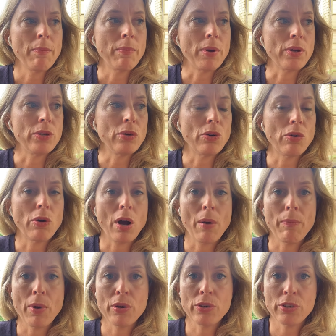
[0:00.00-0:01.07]
but your
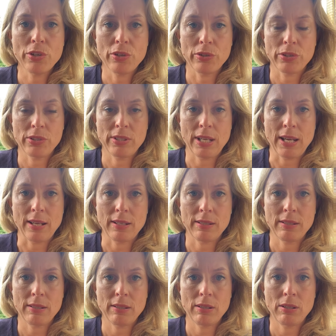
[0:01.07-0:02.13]
emotional
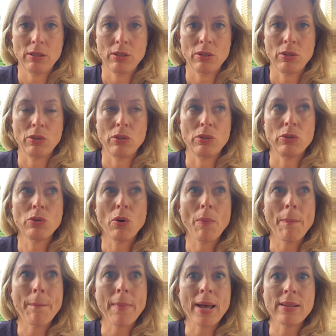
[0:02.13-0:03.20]
state, your
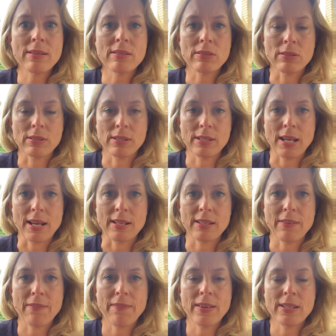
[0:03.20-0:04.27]
mental state,
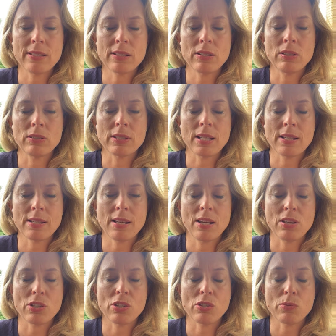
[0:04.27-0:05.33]
the physical
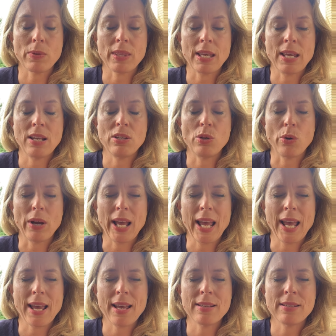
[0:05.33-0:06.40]
sensations within your
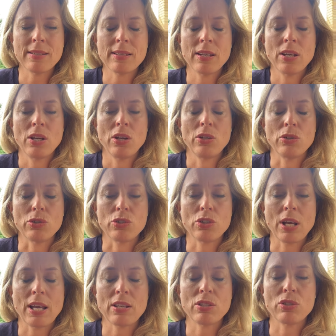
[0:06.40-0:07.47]
head, your
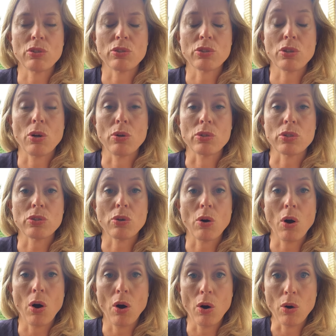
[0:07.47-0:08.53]
chest, your shoulders, your
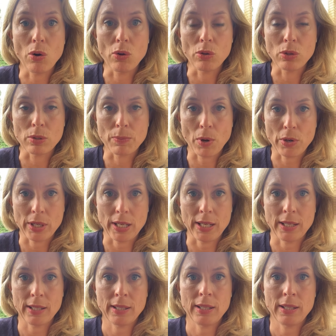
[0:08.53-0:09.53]
whole body.